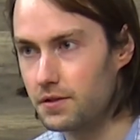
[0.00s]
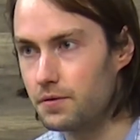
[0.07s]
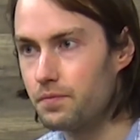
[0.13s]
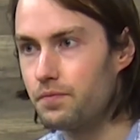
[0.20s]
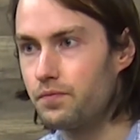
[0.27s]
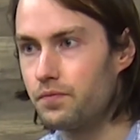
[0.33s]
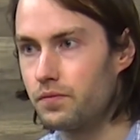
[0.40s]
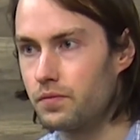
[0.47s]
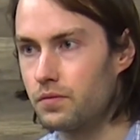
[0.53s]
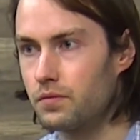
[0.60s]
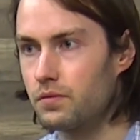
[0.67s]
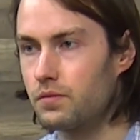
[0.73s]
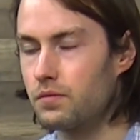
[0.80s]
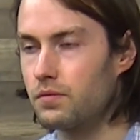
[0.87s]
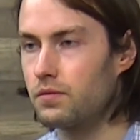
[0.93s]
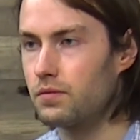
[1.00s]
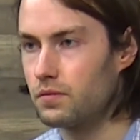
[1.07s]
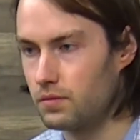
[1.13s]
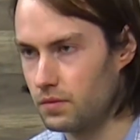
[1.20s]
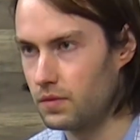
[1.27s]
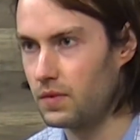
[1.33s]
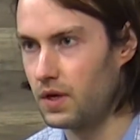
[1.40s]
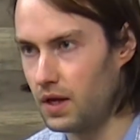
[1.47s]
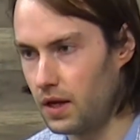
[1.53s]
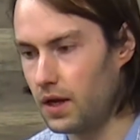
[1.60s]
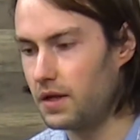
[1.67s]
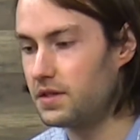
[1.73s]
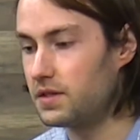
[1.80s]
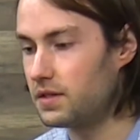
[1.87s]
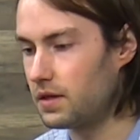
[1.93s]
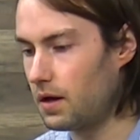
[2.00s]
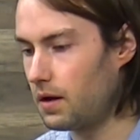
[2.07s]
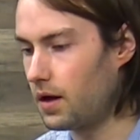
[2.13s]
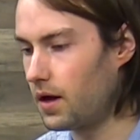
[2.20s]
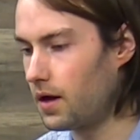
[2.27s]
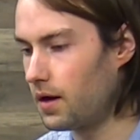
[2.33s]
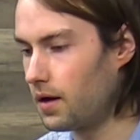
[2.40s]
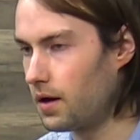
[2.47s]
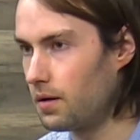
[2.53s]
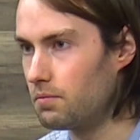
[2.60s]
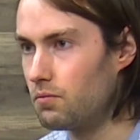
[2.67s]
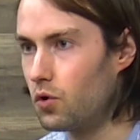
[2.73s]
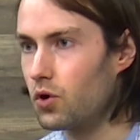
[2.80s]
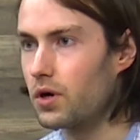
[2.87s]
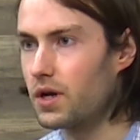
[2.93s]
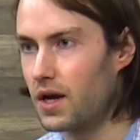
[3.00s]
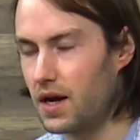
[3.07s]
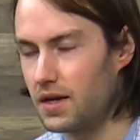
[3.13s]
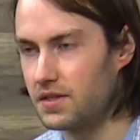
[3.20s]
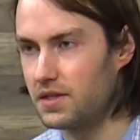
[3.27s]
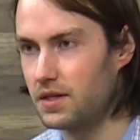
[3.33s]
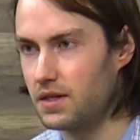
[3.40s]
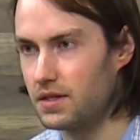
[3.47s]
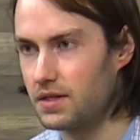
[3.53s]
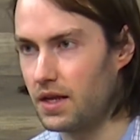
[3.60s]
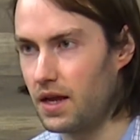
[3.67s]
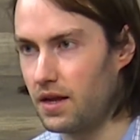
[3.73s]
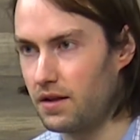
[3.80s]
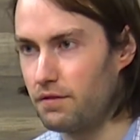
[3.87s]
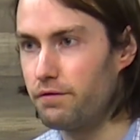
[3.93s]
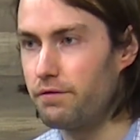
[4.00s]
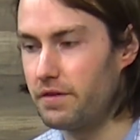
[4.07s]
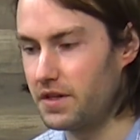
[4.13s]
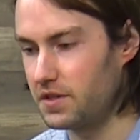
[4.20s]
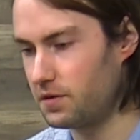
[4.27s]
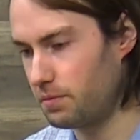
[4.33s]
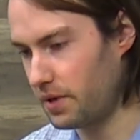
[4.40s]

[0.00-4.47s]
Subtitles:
It's more consonant and it fits